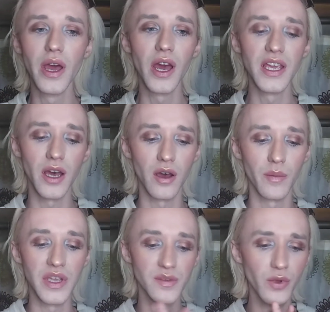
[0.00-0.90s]
He
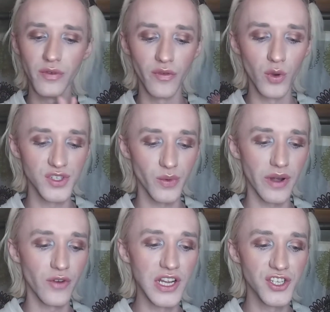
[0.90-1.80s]
has a beautiful voice or
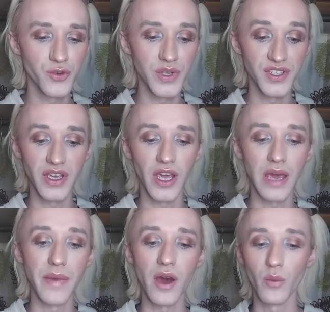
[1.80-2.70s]
whatever. He just recently
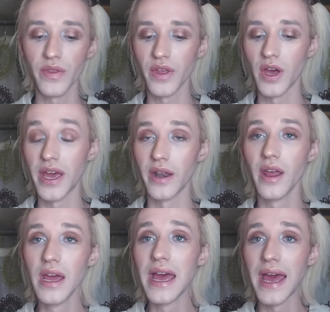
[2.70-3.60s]
came out with and
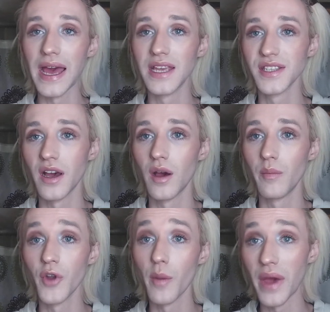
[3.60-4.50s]
as
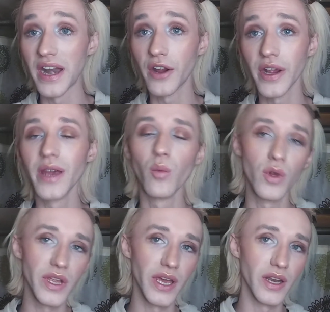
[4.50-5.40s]
non-binary
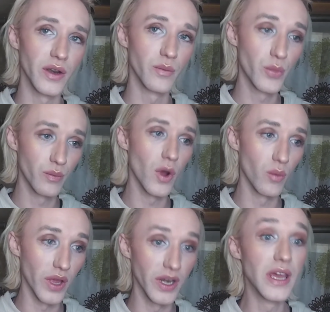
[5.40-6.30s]

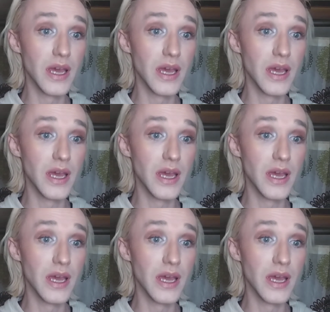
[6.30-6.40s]
and